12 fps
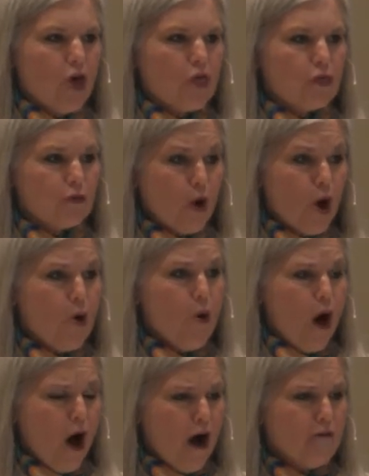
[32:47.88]

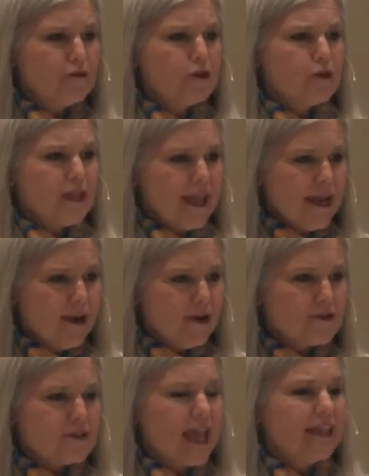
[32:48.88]
Throw off your
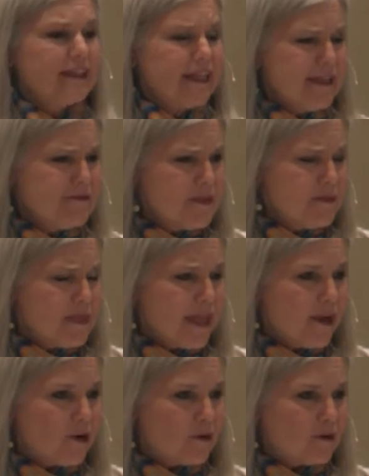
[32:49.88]
cares and leave them
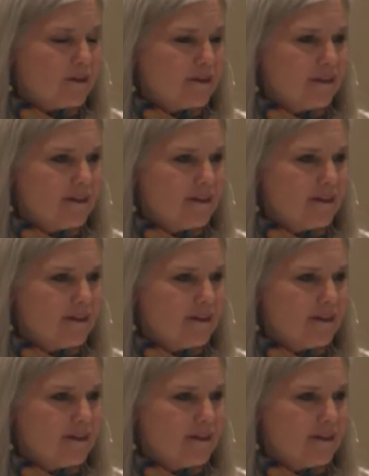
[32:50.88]
there.